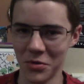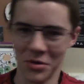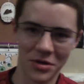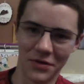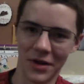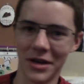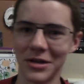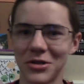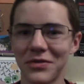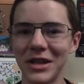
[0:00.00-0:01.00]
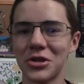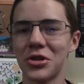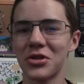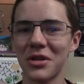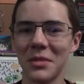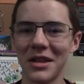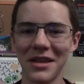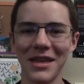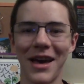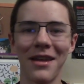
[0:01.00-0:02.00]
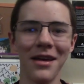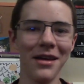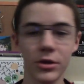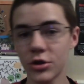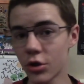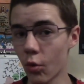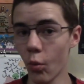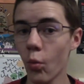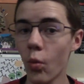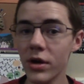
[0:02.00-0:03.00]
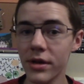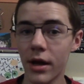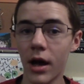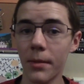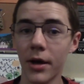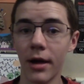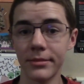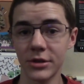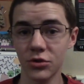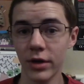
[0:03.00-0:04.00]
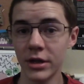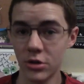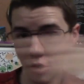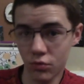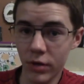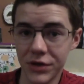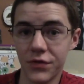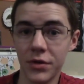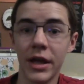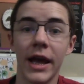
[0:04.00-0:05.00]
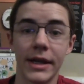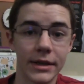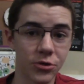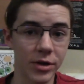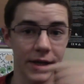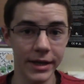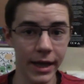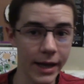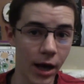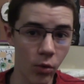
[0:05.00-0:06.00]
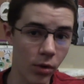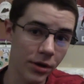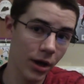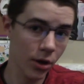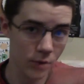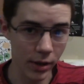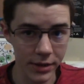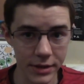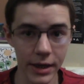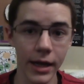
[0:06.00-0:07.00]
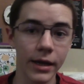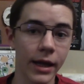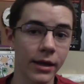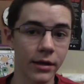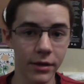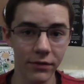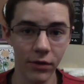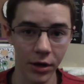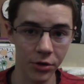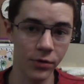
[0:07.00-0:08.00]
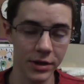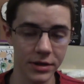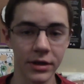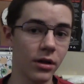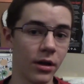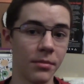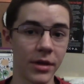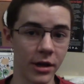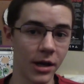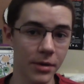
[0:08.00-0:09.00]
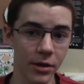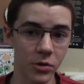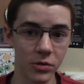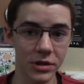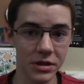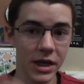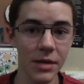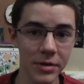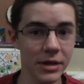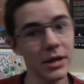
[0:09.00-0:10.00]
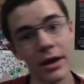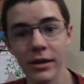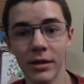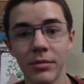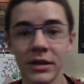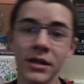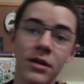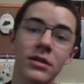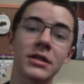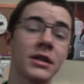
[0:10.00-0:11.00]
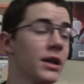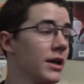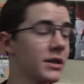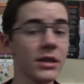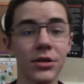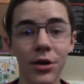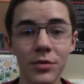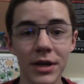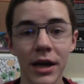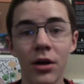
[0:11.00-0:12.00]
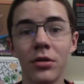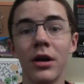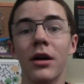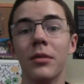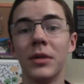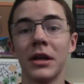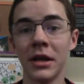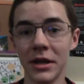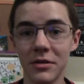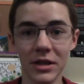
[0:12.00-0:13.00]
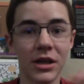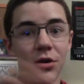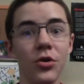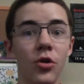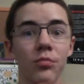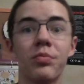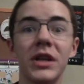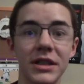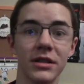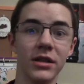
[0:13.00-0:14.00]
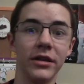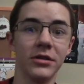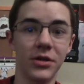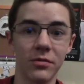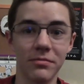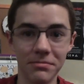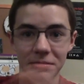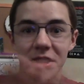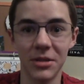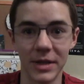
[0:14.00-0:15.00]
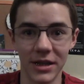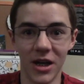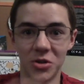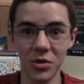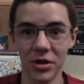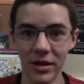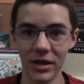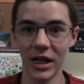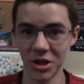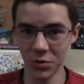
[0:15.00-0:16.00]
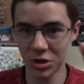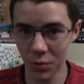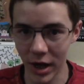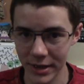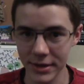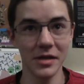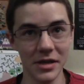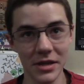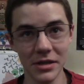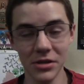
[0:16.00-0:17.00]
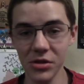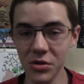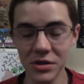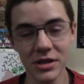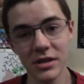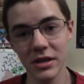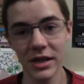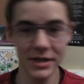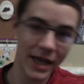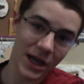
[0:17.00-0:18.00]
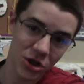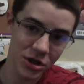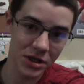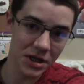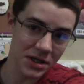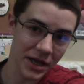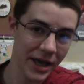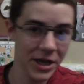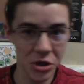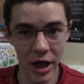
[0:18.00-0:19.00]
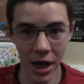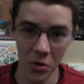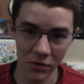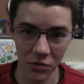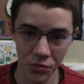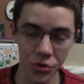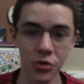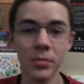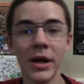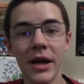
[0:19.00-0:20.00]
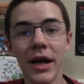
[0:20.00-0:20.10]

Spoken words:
divine intervention or something like that. So one of the hobgoblins tried to rush for the exit, trying to get out, while the other one stayed and fought Creston. The hobgoblin who was escaping, he got hit by Douglas, didn't go down, but he was like, no, please, don't kill me. I'll do what you want. He used his action to disengage out of the room.